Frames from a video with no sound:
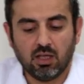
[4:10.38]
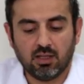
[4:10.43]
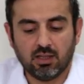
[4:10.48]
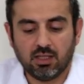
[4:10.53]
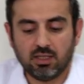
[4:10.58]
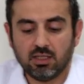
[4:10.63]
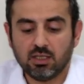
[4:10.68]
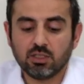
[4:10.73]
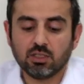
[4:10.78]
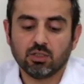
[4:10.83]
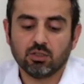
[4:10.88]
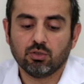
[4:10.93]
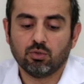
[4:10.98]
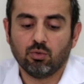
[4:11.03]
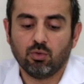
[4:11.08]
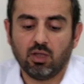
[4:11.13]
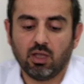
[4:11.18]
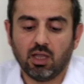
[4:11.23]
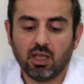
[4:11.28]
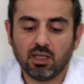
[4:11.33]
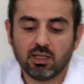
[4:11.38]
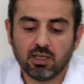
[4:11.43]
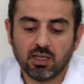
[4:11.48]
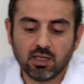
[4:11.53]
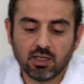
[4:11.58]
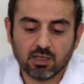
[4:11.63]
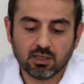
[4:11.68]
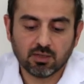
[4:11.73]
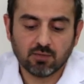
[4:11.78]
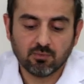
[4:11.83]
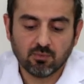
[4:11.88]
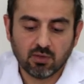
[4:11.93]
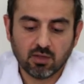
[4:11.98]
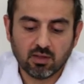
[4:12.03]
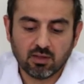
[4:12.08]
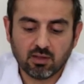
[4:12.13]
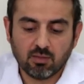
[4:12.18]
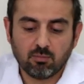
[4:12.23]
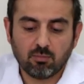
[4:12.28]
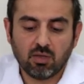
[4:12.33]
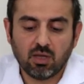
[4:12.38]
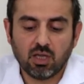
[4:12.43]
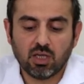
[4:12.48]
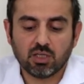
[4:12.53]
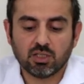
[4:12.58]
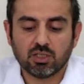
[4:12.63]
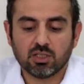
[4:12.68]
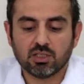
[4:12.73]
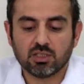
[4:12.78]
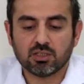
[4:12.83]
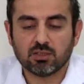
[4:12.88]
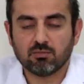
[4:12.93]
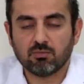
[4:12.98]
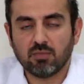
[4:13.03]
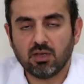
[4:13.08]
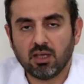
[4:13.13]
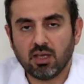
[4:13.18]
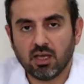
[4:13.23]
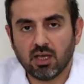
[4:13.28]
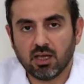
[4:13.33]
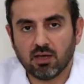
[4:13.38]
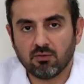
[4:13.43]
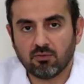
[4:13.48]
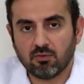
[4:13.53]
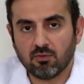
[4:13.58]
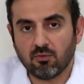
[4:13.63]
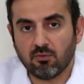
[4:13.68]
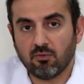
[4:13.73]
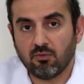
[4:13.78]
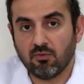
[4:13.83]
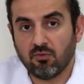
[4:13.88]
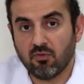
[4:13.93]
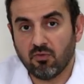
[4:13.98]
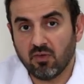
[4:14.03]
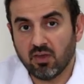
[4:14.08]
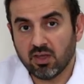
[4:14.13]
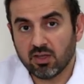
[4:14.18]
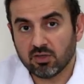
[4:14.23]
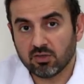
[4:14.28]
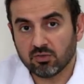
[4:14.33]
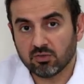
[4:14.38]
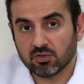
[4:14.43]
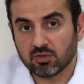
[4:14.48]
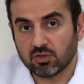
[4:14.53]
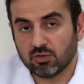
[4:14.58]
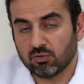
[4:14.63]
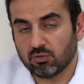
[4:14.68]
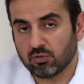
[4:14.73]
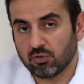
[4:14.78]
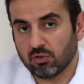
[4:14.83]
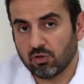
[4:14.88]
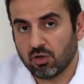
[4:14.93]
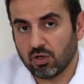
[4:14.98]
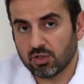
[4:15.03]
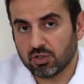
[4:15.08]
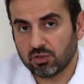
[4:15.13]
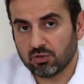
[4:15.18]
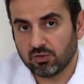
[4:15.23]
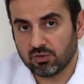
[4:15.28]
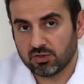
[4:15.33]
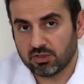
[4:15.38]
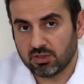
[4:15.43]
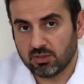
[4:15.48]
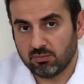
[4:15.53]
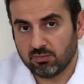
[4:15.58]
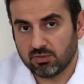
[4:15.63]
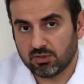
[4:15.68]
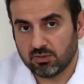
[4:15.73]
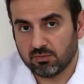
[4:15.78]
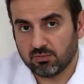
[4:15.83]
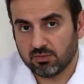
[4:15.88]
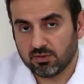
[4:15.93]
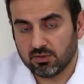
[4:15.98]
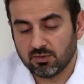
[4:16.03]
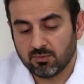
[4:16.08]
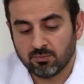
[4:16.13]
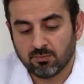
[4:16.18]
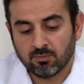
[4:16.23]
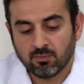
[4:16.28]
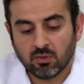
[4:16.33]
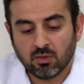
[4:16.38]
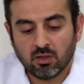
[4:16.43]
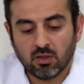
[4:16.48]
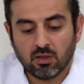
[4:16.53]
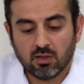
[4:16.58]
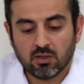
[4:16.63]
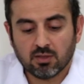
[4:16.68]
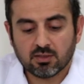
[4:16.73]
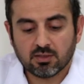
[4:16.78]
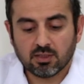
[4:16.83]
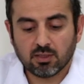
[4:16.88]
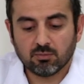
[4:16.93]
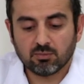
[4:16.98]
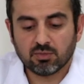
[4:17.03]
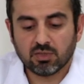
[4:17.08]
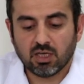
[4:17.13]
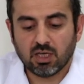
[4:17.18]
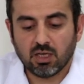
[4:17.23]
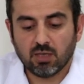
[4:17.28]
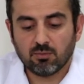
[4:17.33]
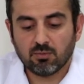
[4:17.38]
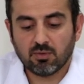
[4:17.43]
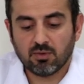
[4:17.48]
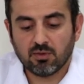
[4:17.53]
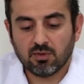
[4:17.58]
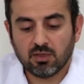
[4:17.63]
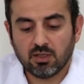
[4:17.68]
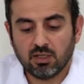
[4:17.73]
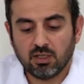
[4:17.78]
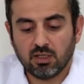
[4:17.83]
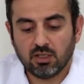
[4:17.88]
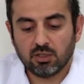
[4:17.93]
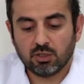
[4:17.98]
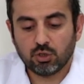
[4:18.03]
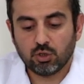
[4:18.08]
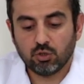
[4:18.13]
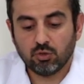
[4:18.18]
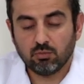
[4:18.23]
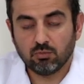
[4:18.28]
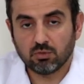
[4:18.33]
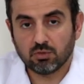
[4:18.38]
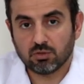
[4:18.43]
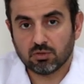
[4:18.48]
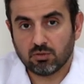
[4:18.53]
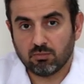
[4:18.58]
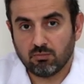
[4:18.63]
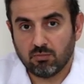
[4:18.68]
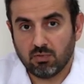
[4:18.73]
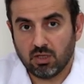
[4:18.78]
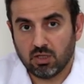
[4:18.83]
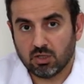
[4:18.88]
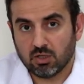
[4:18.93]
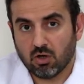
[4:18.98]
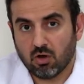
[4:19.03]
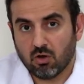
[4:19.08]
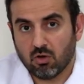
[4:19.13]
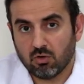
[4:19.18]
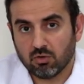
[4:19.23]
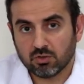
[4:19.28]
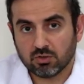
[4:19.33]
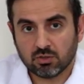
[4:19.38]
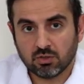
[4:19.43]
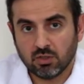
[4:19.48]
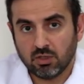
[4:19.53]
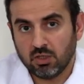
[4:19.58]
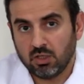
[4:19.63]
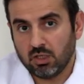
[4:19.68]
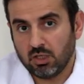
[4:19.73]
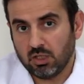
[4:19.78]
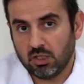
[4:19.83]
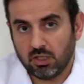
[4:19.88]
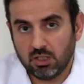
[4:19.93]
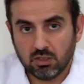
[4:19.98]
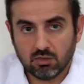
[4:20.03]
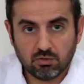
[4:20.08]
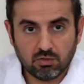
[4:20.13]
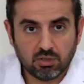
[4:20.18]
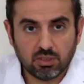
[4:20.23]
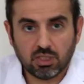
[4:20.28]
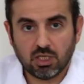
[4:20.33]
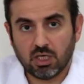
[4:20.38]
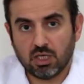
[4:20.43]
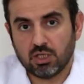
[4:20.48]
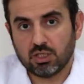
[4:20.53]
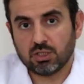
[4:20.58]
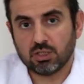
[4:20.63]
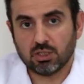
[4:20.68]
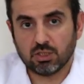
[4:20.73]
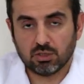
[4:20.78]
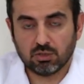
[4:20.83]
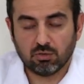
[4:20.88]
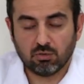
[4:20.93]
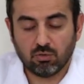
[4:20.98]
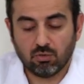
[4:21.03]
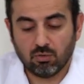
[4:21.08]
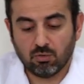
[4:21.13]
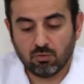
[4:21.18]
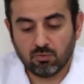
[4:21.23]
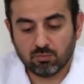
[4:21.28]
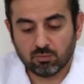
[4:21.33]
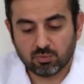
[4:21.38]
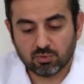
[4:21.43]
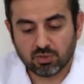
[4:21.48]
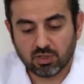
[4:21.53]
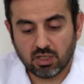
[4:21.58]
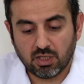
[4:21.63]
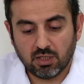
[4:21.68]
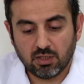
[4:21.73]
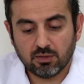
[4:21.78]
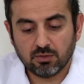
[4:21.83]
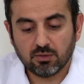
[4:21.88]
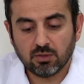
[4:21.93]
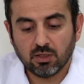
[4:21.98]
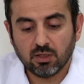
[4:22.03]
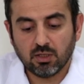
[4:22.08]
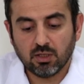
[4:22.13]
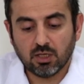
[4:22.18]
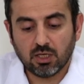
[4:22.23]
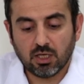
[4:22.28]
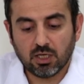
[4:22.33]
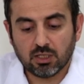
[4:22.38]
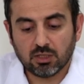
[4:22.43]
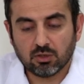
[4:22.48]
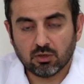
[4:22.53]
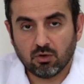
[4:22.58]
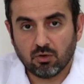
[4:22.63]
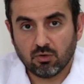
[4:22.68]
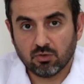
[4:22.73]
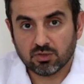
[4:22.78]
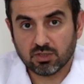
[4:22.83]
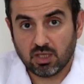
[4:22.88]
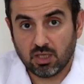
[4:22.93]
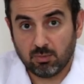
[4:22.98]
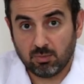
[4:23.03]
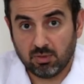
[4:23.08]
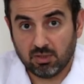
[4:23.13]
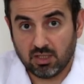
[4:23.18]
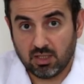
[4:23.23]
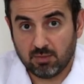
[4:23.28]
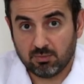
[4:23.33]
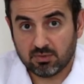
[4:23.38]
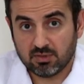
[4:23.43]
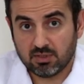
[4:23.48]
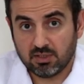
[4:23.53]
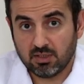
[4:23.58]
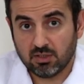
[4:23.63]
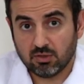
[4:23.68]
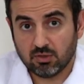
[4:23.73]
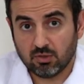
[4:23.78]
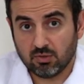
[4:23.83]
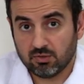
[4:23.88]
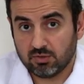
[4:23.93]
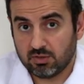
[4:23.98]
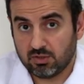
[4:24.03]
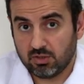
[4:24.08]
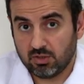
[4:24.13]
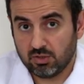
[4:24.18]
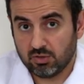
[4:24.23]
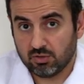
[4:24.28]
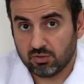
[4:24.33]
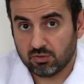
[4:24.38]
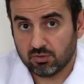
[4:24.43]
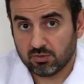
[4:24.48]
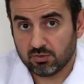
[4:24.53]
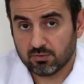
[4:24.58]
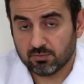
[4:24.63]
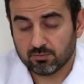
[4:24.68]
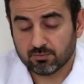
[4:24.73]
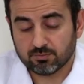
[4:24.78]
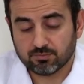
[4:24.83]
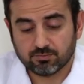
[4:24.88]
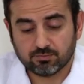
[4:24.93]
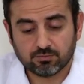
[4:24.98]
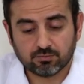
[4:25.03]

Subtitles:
In addition to headache, the patients may have various neurological symptoms. Sometimes the tumor may cause irritation of brain and cause epilepsy, cause seizures.